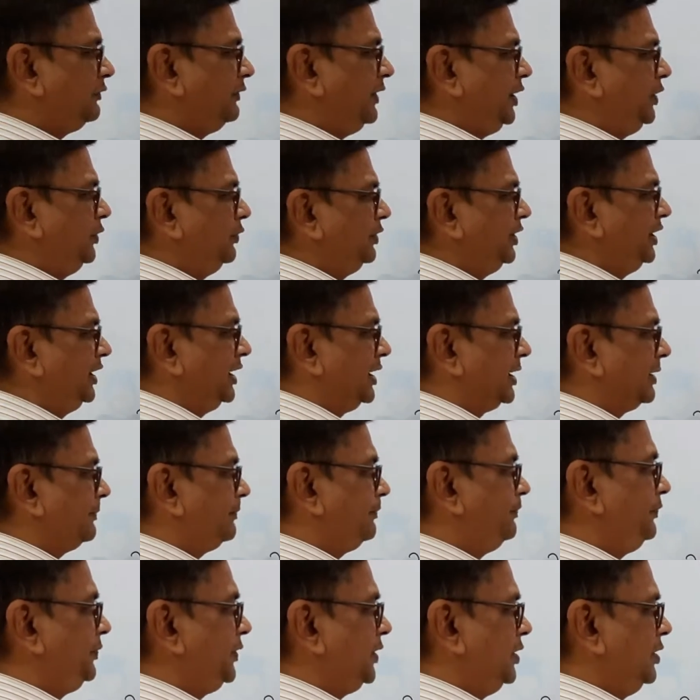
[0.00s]
we do here,
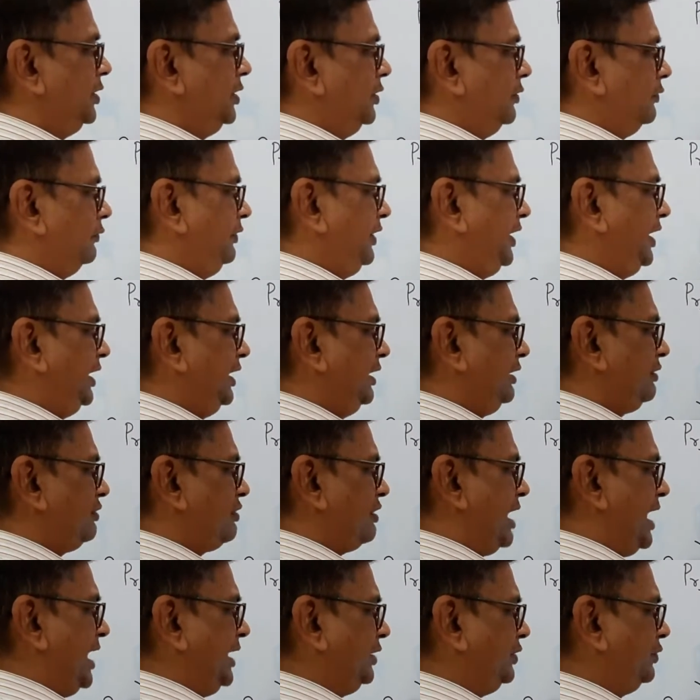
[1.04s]
we
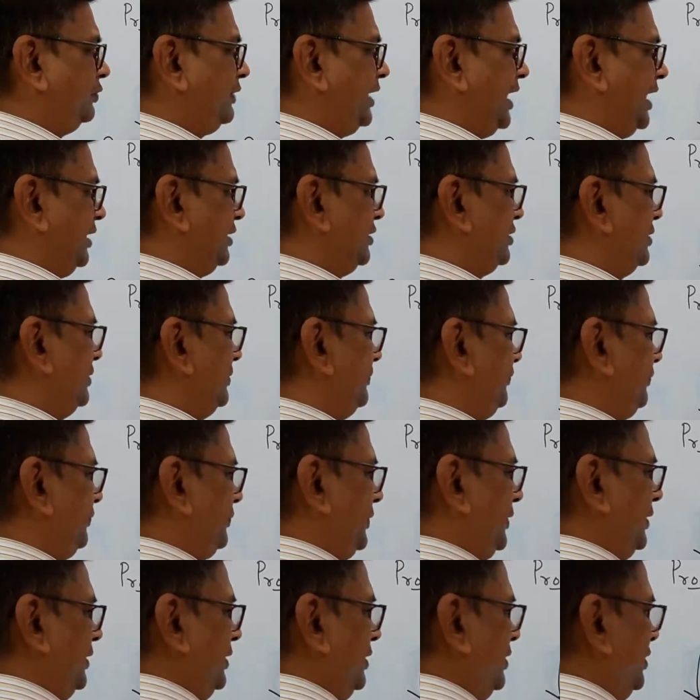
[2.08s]
try to get
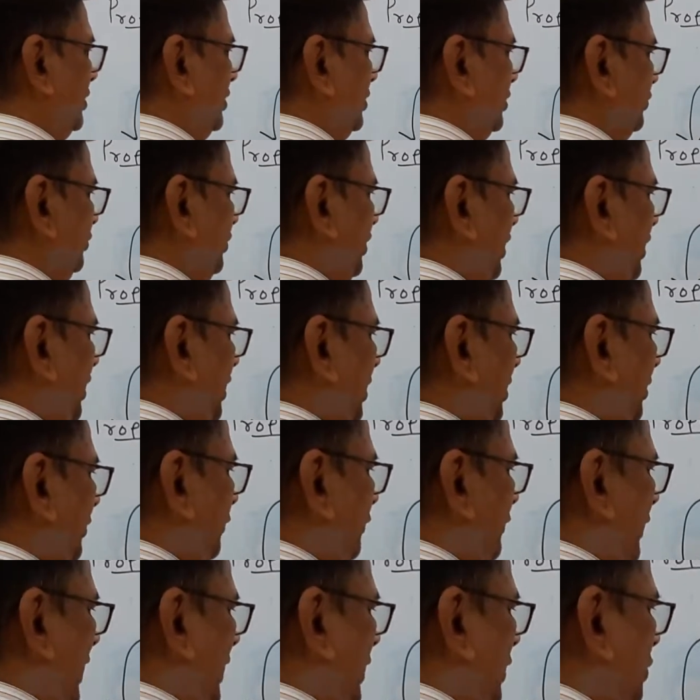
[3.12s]
the
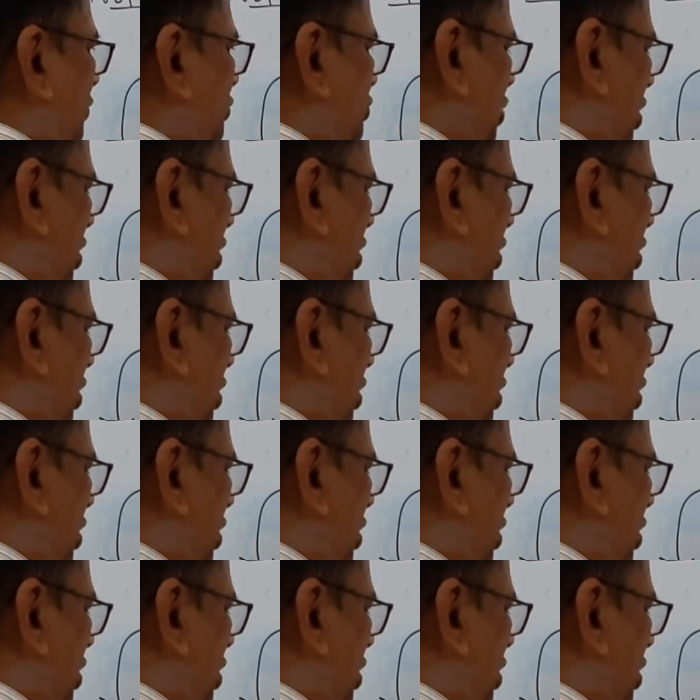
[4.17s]
values